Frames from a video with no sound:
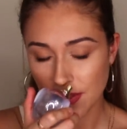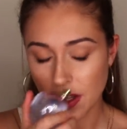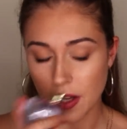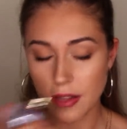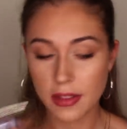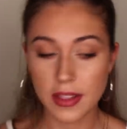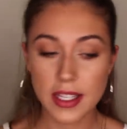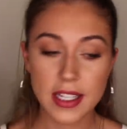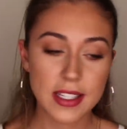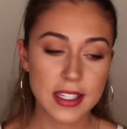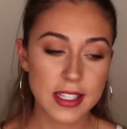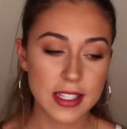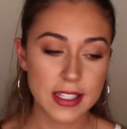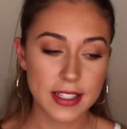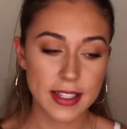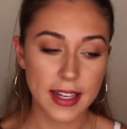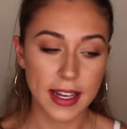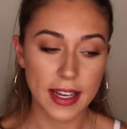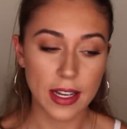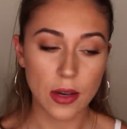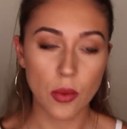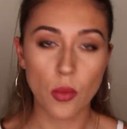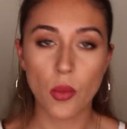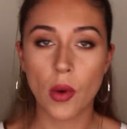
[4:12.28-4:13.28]
This is
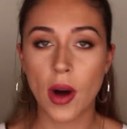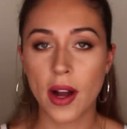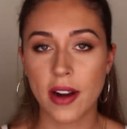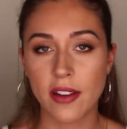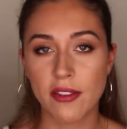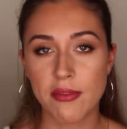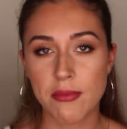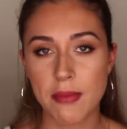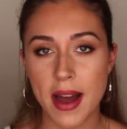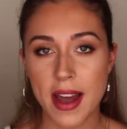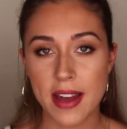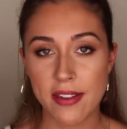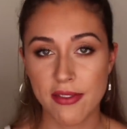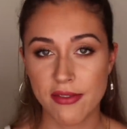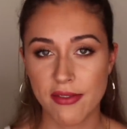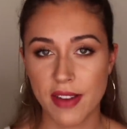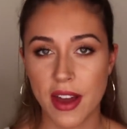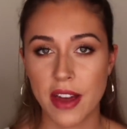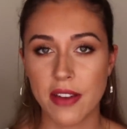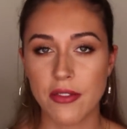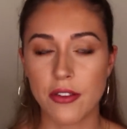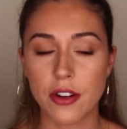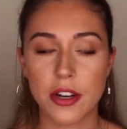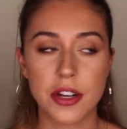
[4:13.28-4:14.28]
like one of my
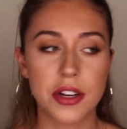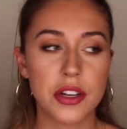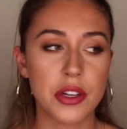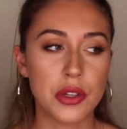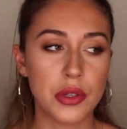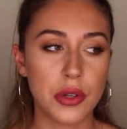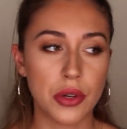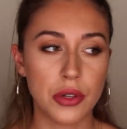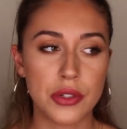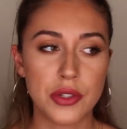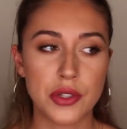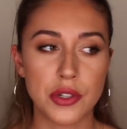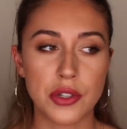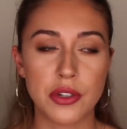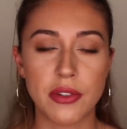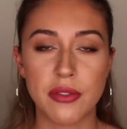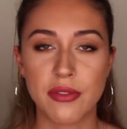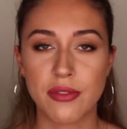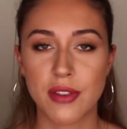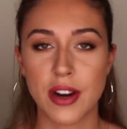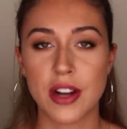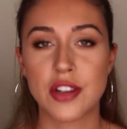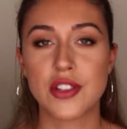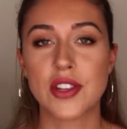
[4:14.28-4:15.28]
favorite go-to
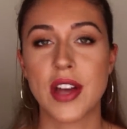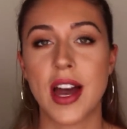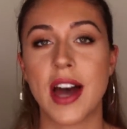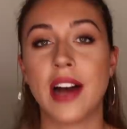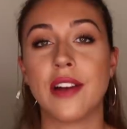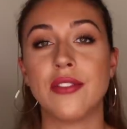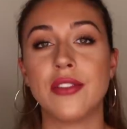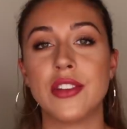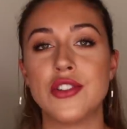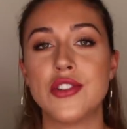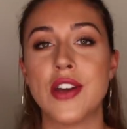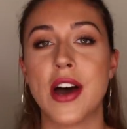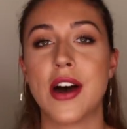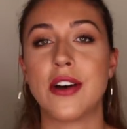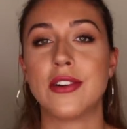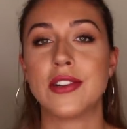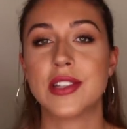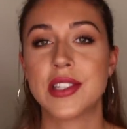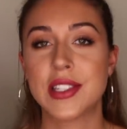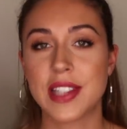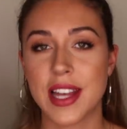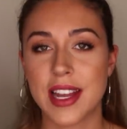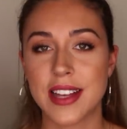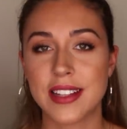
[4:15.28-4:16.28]
fresh out of the shower
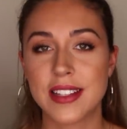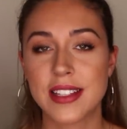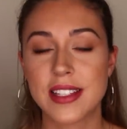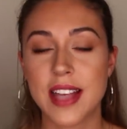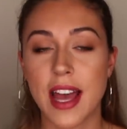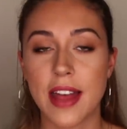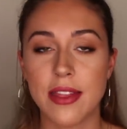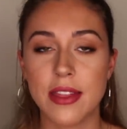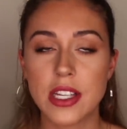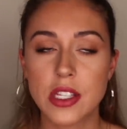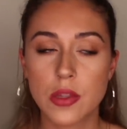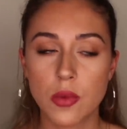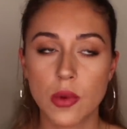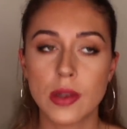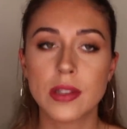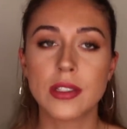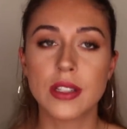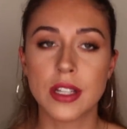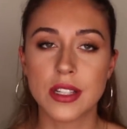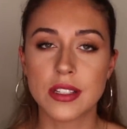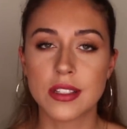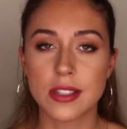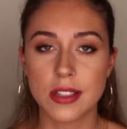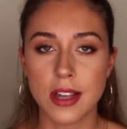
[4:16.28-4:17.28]
scents. And this one
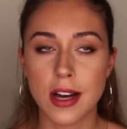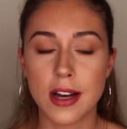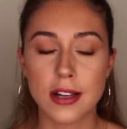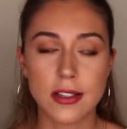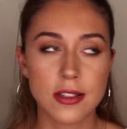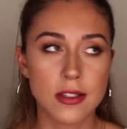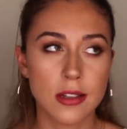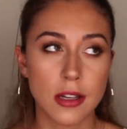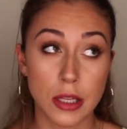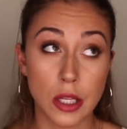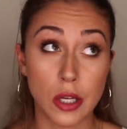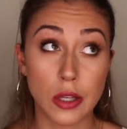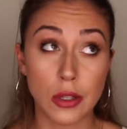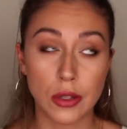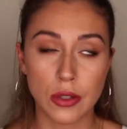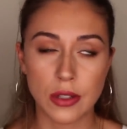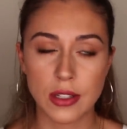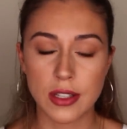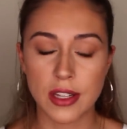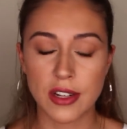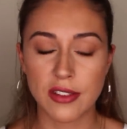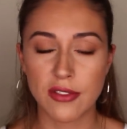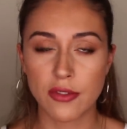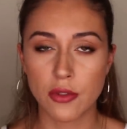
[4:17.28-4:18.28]
does last a lot
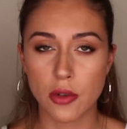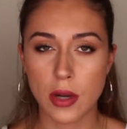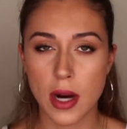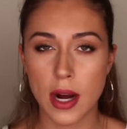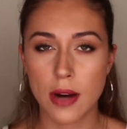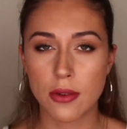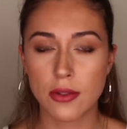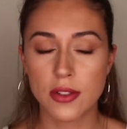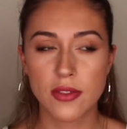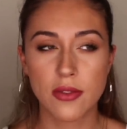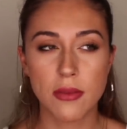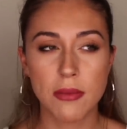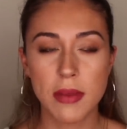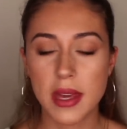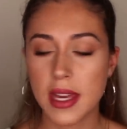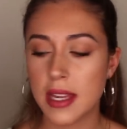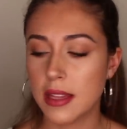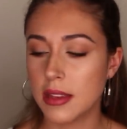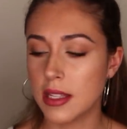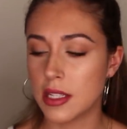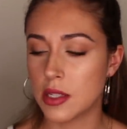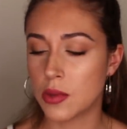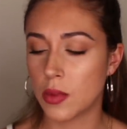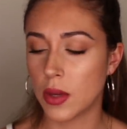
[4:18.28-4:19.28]
longer than 4 hours. For
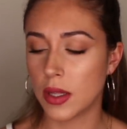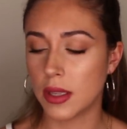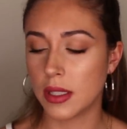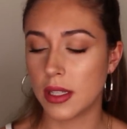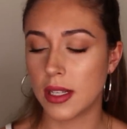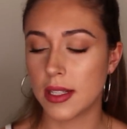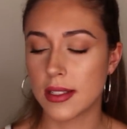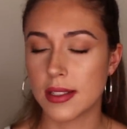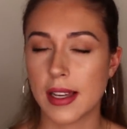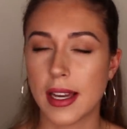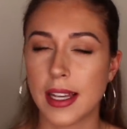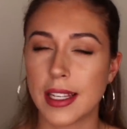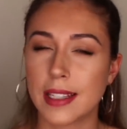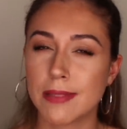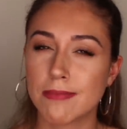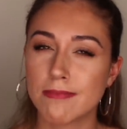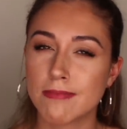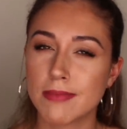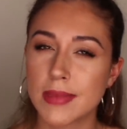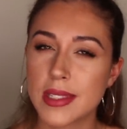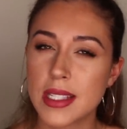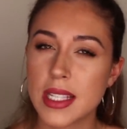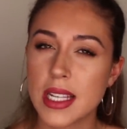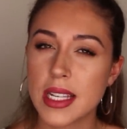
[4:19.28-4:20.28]
me, this one lasts like
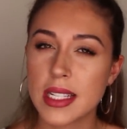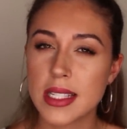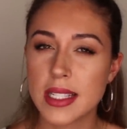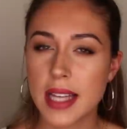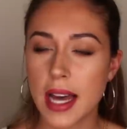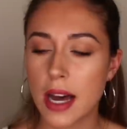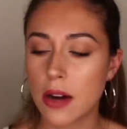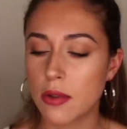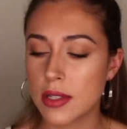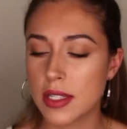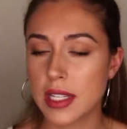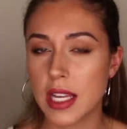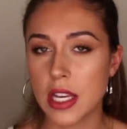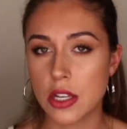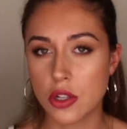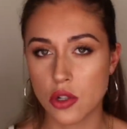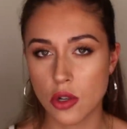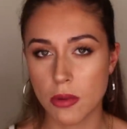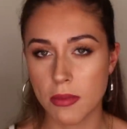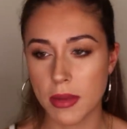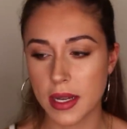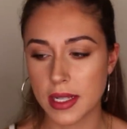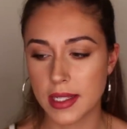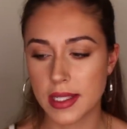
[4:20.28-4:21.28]
6 hours-ish
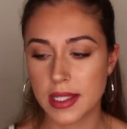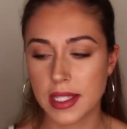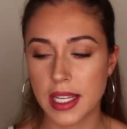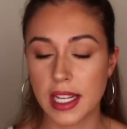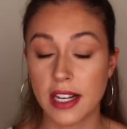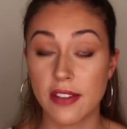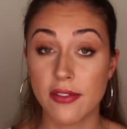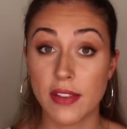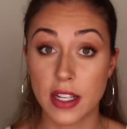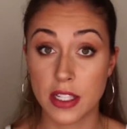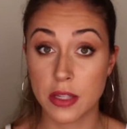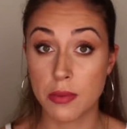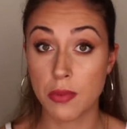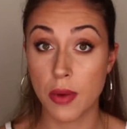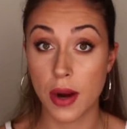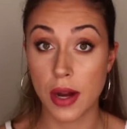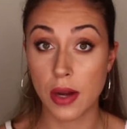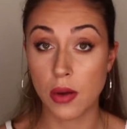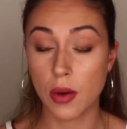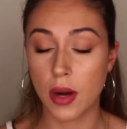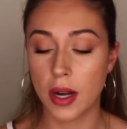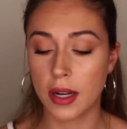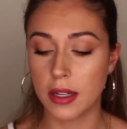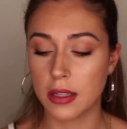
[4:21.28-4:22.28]
on my skin if I spray
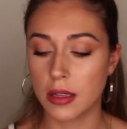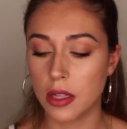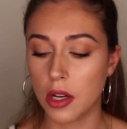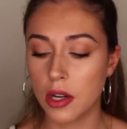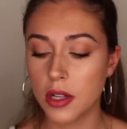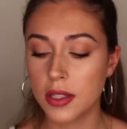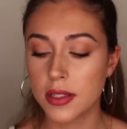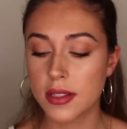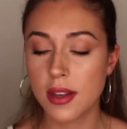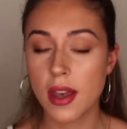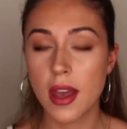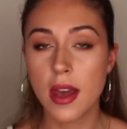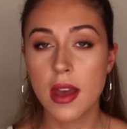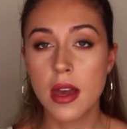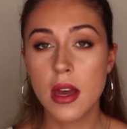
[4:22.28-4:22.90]
quite a lot.